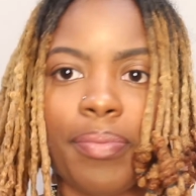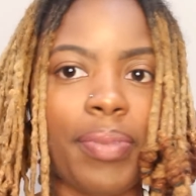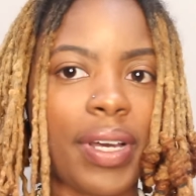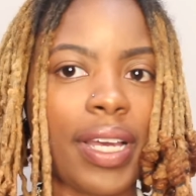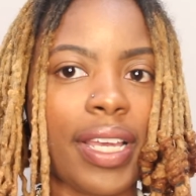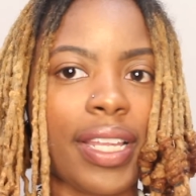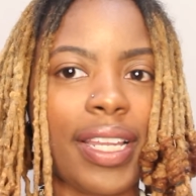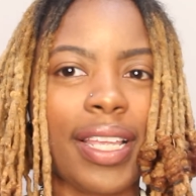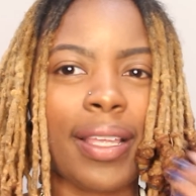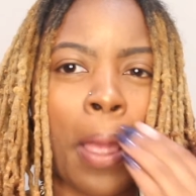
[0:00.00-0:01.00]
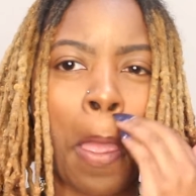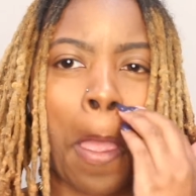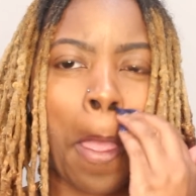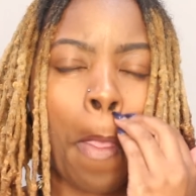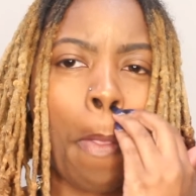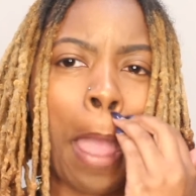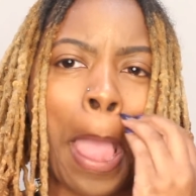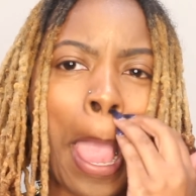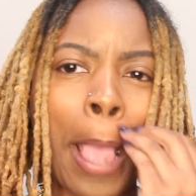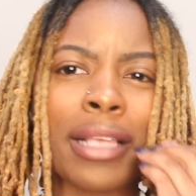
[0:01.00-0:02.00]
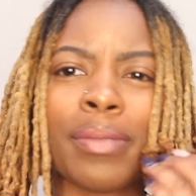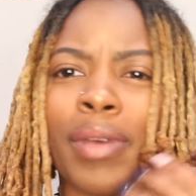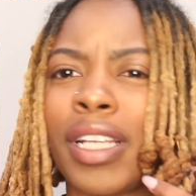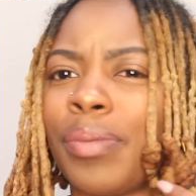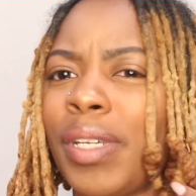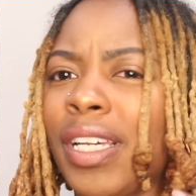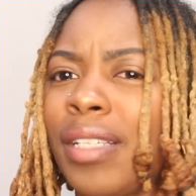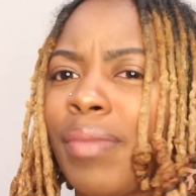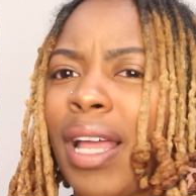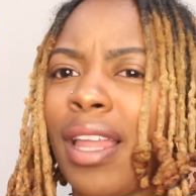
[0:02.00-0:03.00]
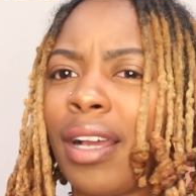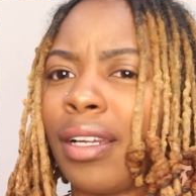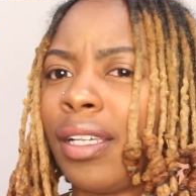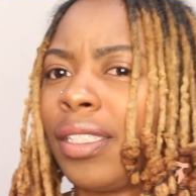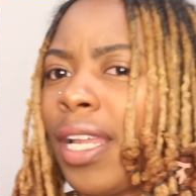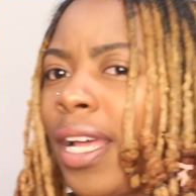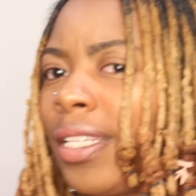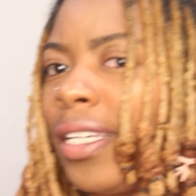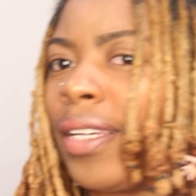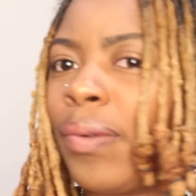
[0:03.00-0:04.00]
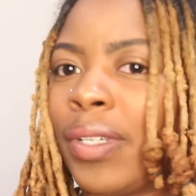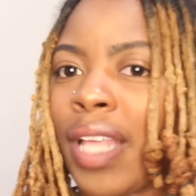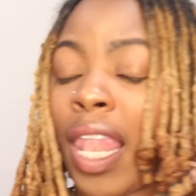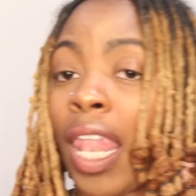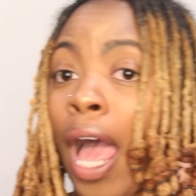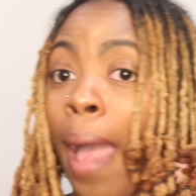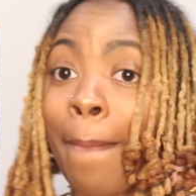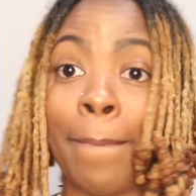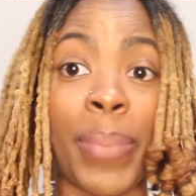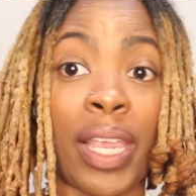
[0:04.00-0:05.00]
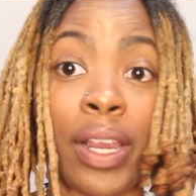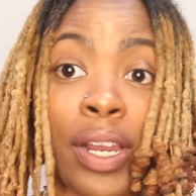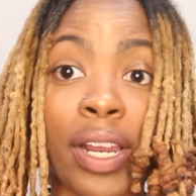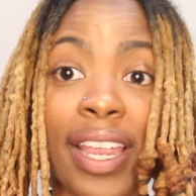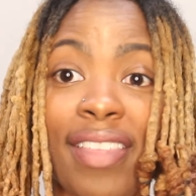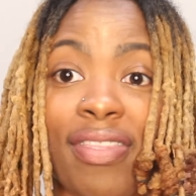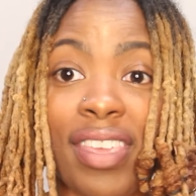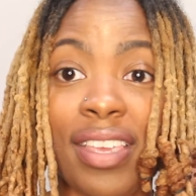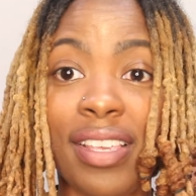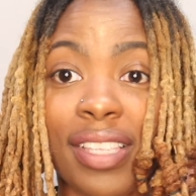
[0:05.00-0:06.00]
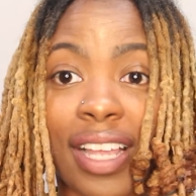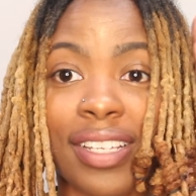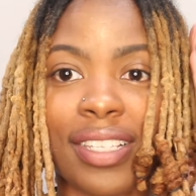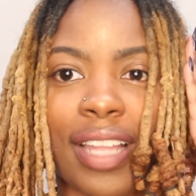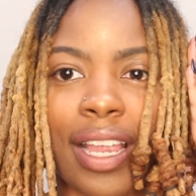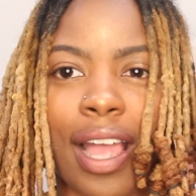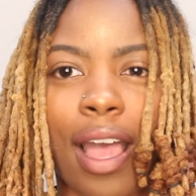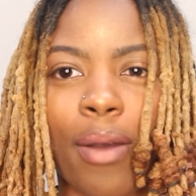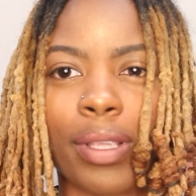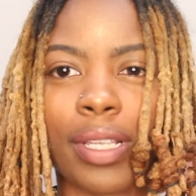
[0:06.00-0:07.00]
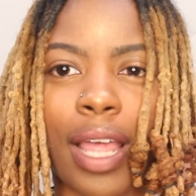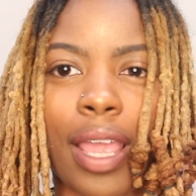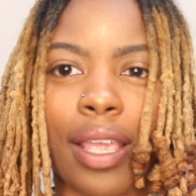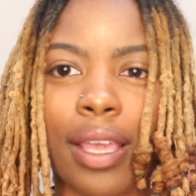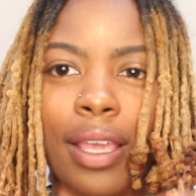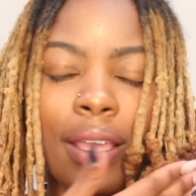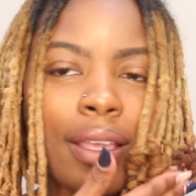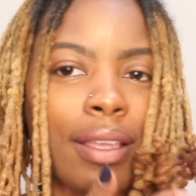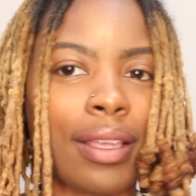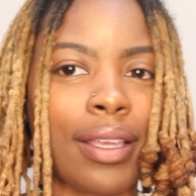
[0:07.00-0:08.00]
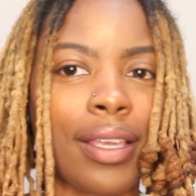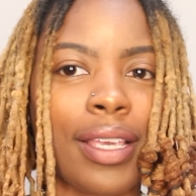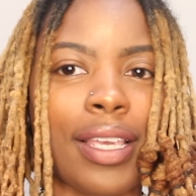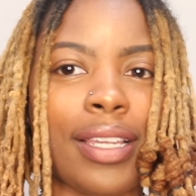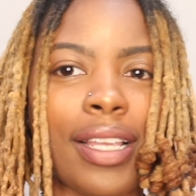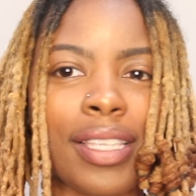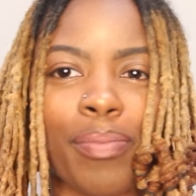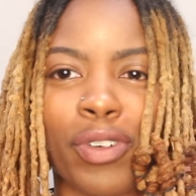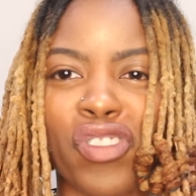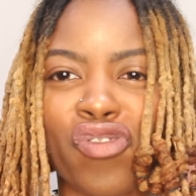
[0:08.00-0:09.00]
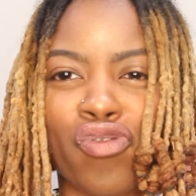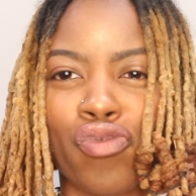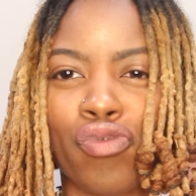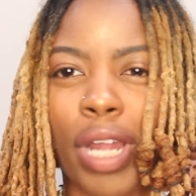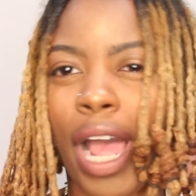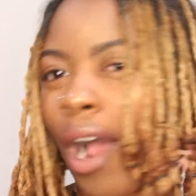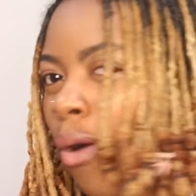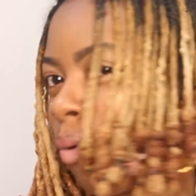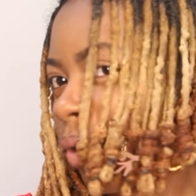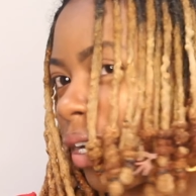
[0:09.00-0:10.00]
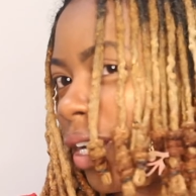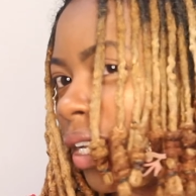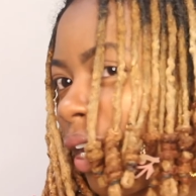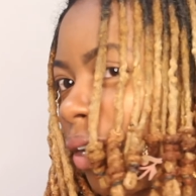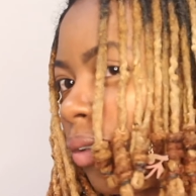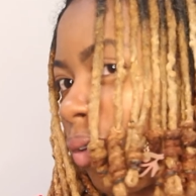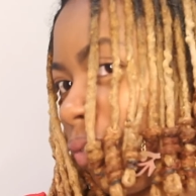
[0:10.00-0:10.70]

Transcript: but not as much because my lock knots that I did was a lot bigger, and these I just like how it's like it doesn't protrude out and like look